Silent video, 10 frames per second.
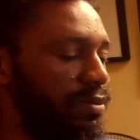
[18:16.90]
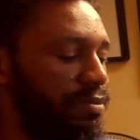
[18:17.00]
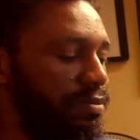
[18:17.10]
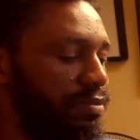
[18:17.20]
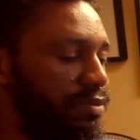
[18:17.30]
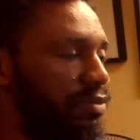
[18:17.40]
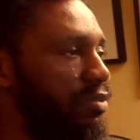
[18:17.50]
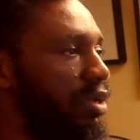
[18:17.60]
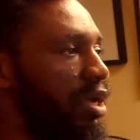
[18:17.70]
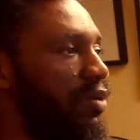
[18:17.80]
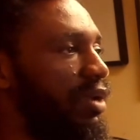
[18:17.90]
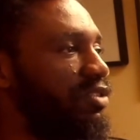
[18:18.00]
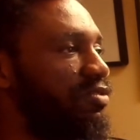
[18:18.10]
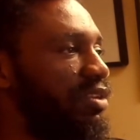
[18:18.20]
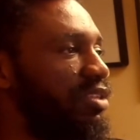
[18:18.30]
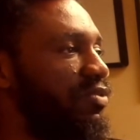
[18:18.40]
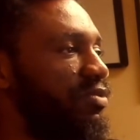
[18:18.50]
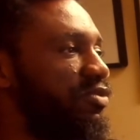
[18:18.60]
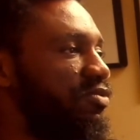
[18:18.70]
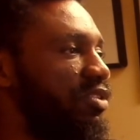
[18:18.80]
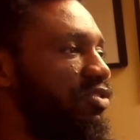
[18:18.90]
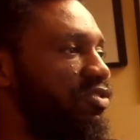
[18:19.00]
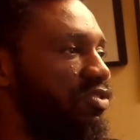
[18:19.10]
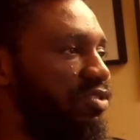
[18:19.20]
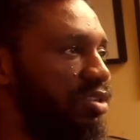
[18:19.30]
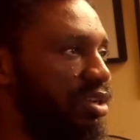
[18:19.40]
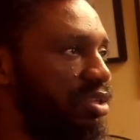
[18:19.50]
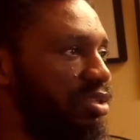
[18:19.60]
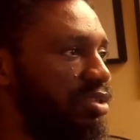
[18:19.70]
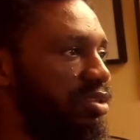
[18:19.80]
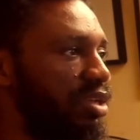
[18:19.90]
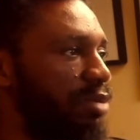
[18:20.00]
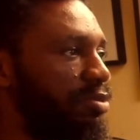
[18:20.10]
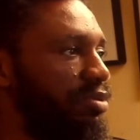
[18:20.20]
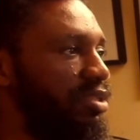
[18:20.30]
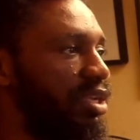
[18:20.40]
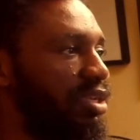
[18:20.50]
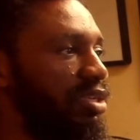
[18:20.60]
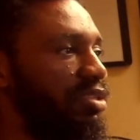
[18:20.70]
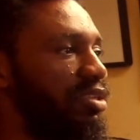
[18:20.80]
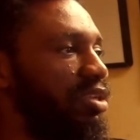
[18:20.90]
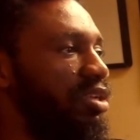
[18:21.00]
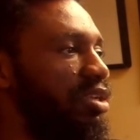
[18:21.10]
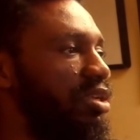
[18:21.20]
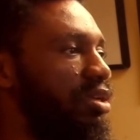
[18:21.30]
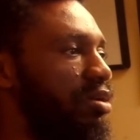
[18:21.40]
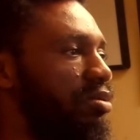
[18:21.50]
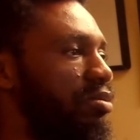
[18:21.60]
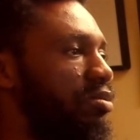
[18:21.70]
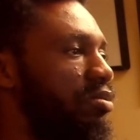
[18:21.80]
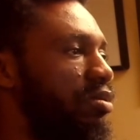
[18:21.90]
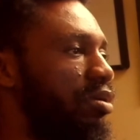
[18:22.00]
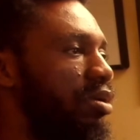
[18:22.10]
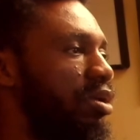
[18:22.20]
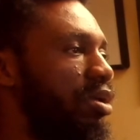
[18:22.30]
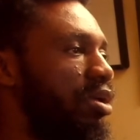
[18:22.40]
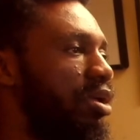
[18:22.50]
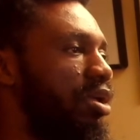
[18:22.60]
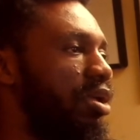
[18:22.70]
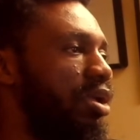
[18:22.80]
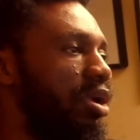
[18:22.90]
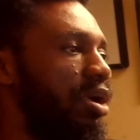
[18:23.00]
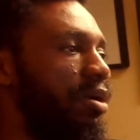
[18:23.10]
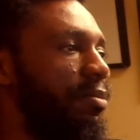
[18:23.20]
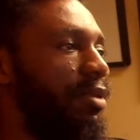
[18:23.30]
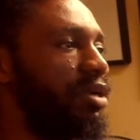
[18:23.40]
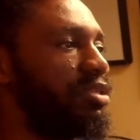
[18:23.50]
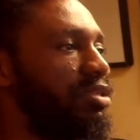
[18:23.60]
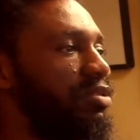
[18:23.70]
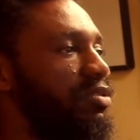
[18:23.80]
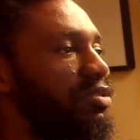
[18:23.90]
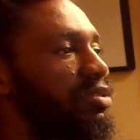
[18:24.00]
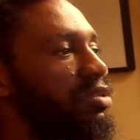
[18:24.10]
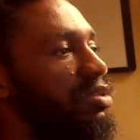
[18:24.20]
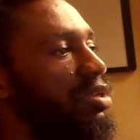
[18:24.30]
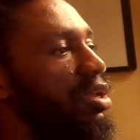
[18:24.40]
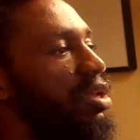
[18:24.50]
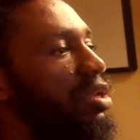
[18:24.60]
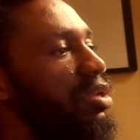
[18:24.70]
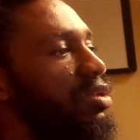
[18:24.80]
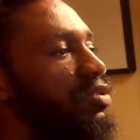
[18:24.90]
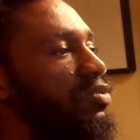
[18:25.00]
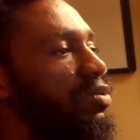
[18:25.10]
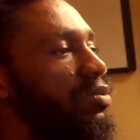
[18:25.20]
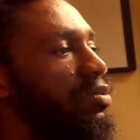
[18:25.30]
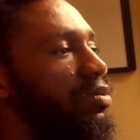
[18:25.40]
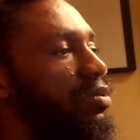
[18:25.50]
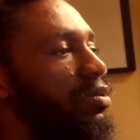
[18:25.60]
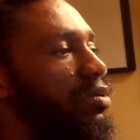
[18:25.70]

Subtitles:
I would like to write this from scratch and appropriate target kick look bindings. So,